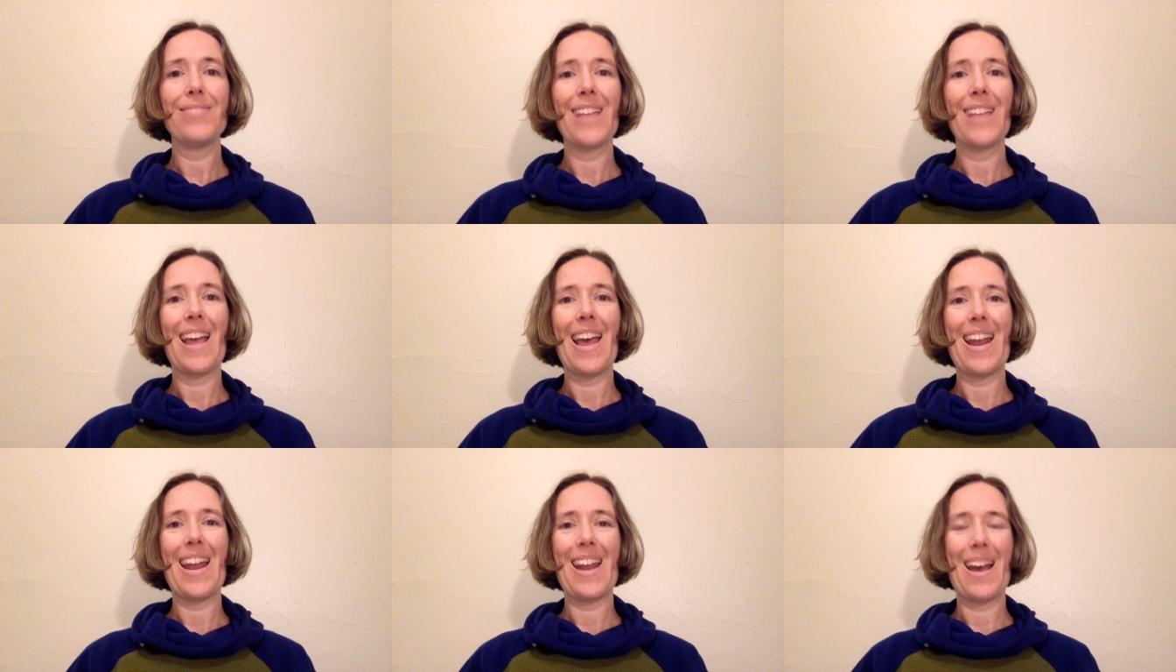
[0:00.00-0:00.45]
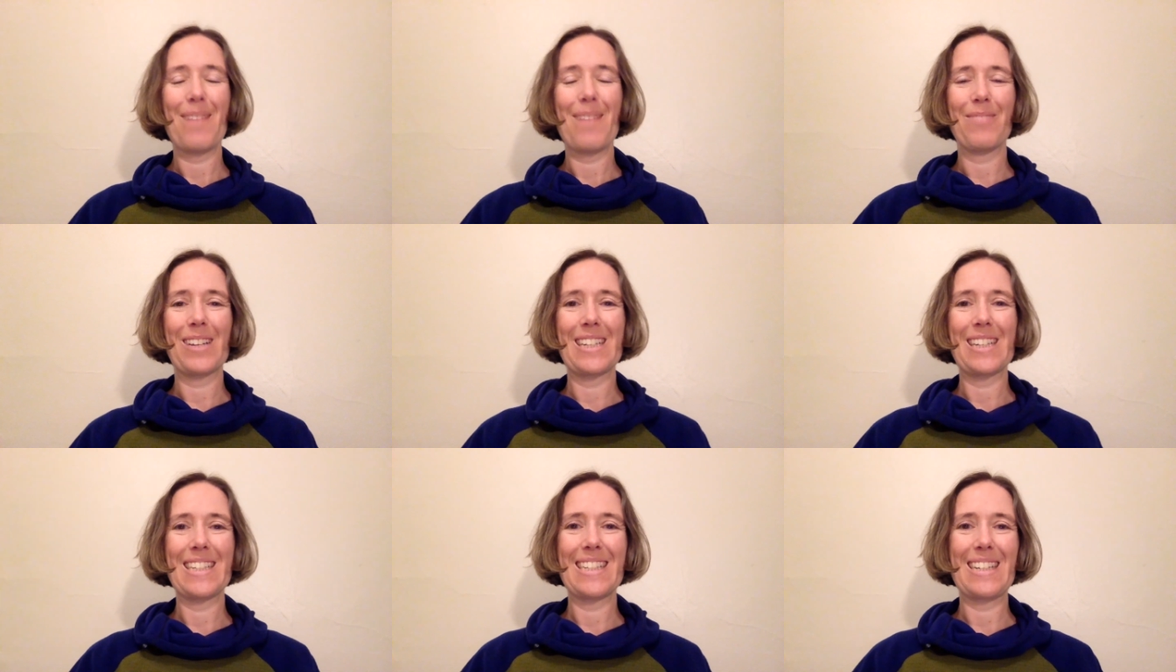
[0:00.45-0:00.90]
And I'm
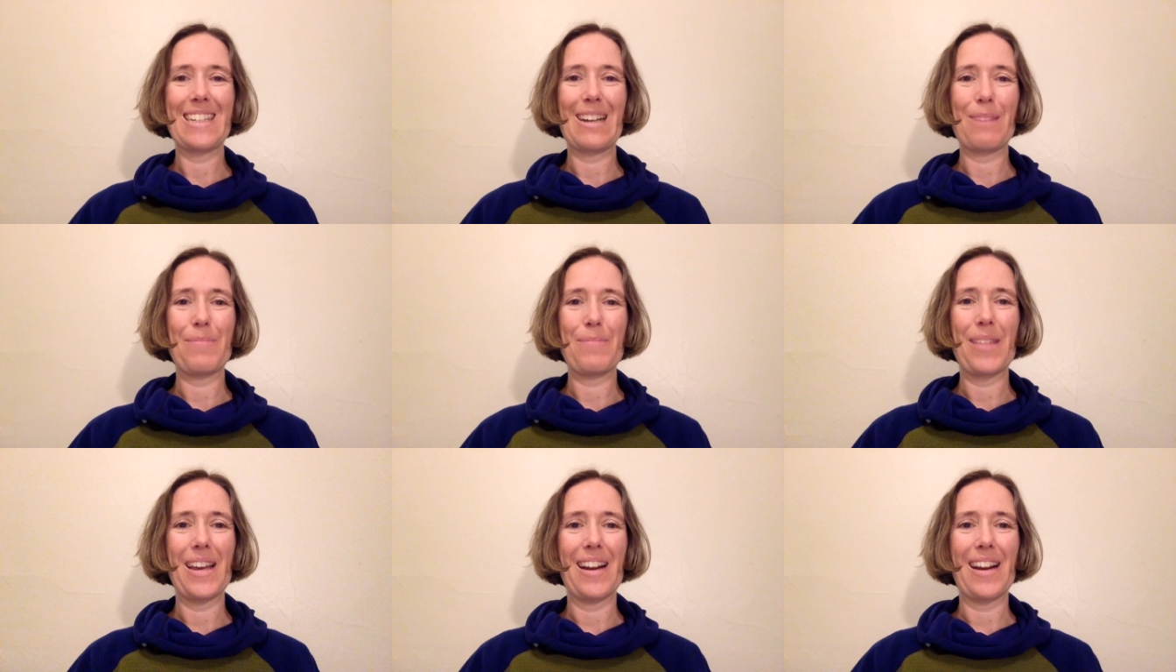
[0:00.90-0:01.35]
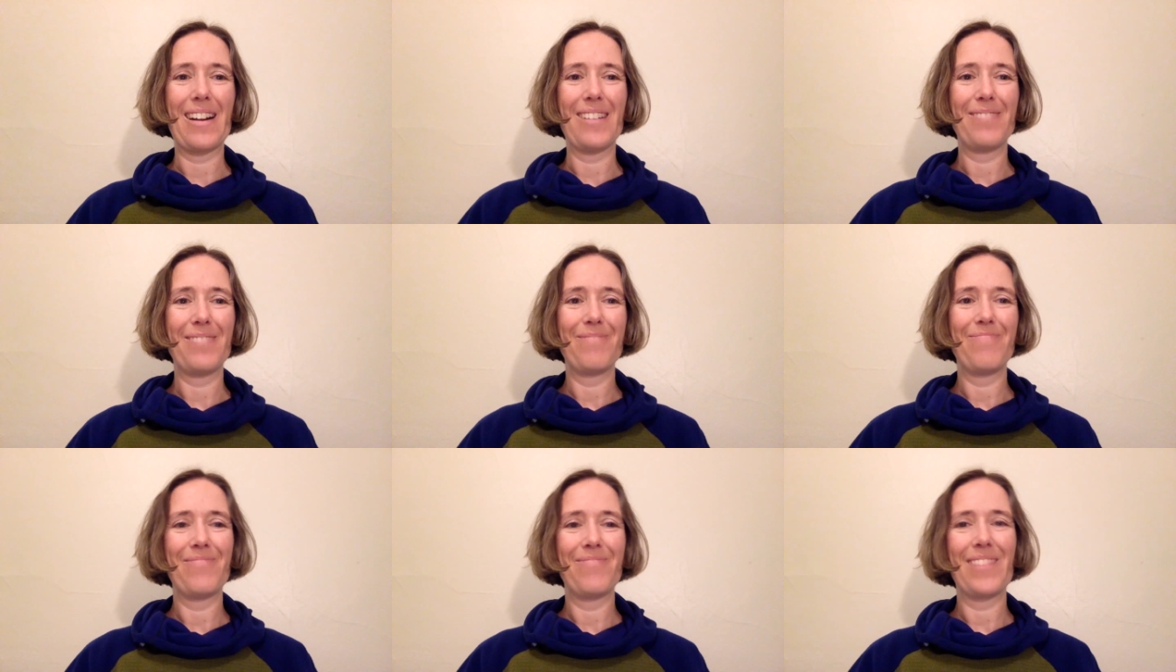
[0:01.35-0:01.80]
going to stop there.
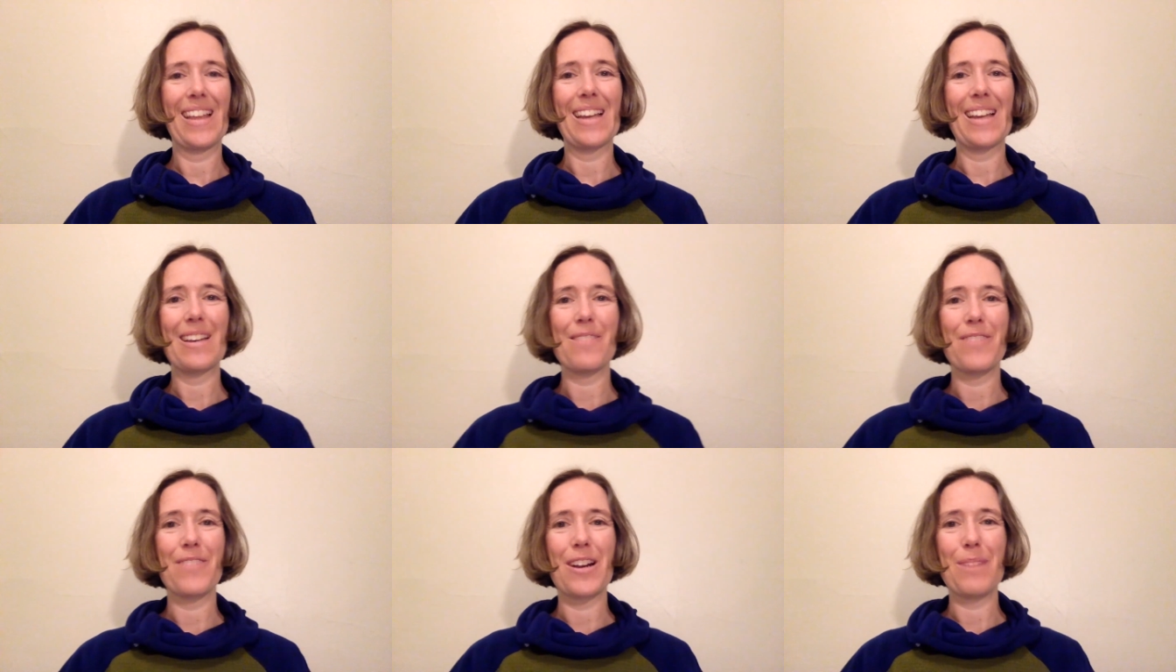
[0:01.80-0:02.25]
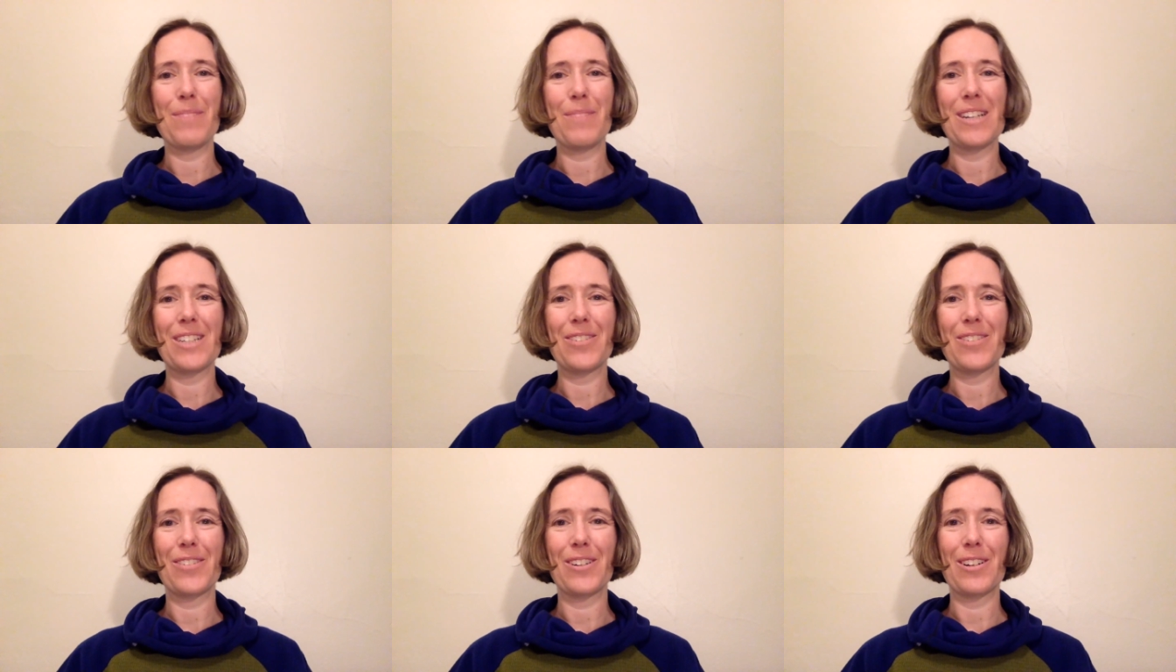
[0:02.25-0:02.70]
Thank you very
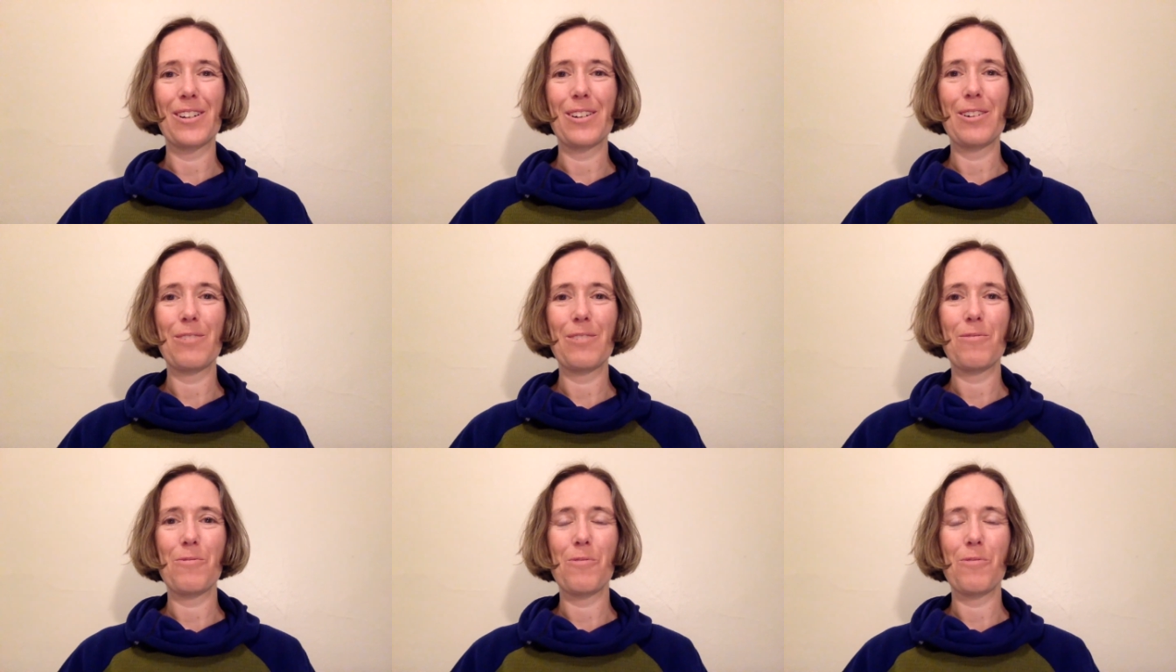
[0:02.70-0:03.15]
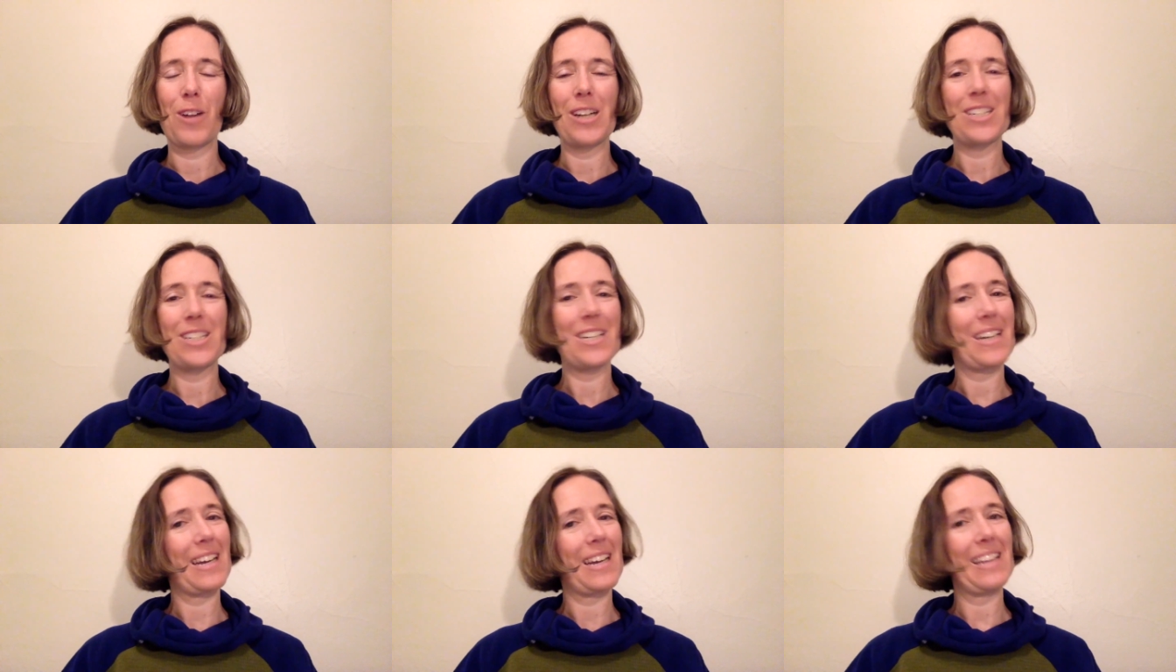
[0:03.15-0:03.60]
much for
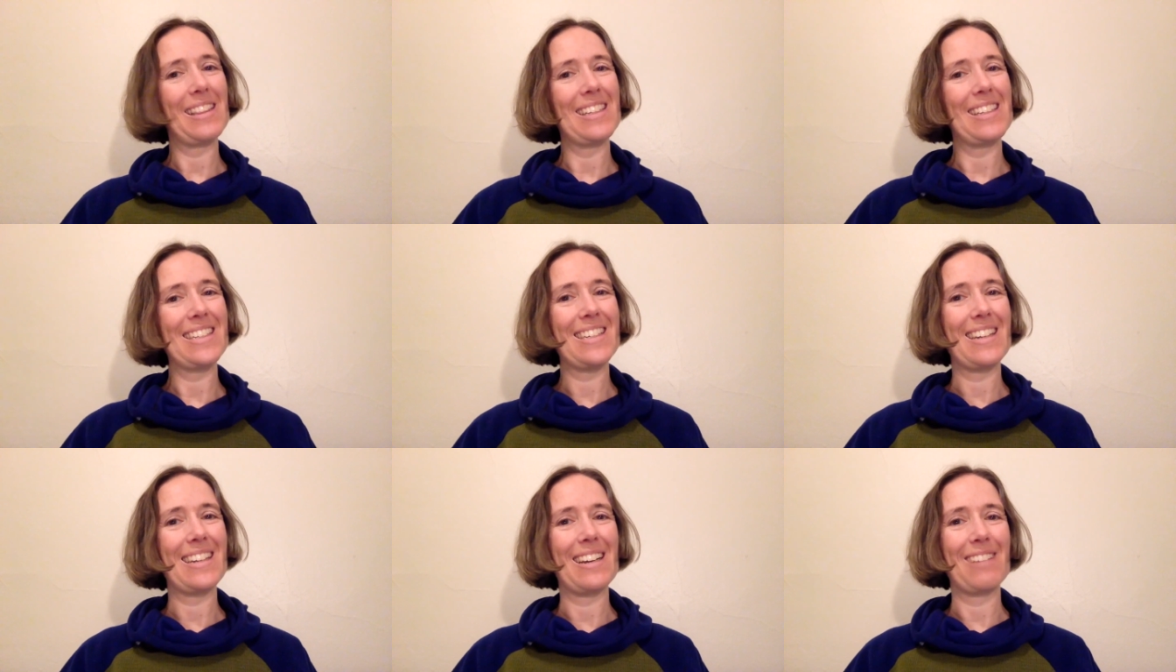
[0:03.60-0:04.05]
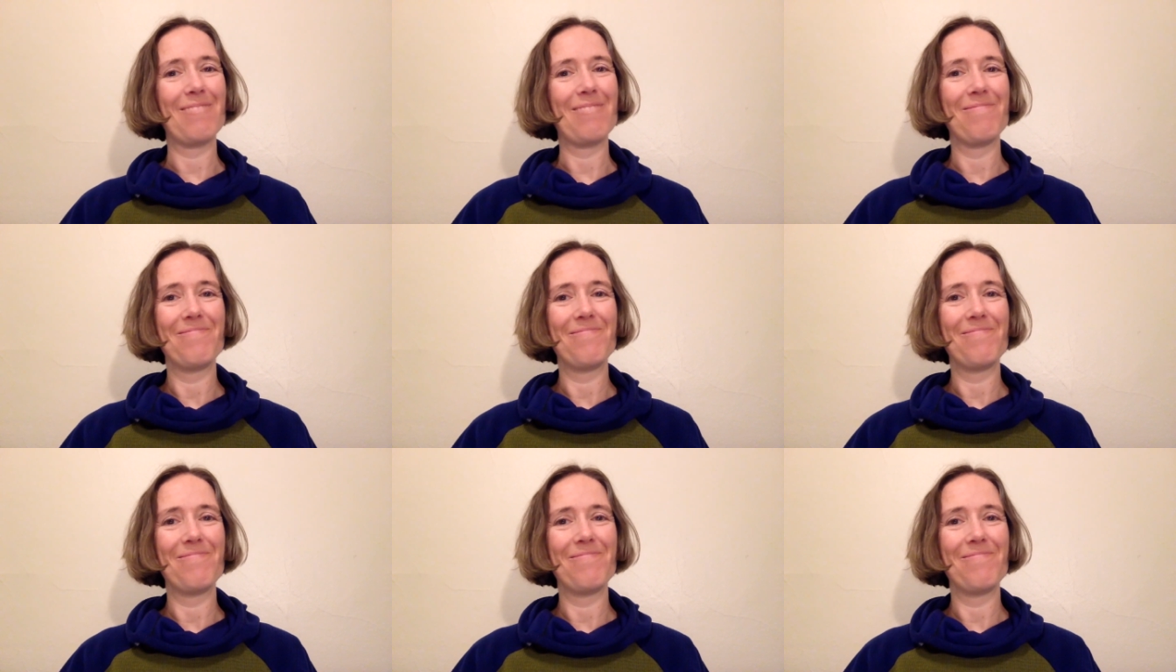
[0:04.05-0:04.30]
watching and listening.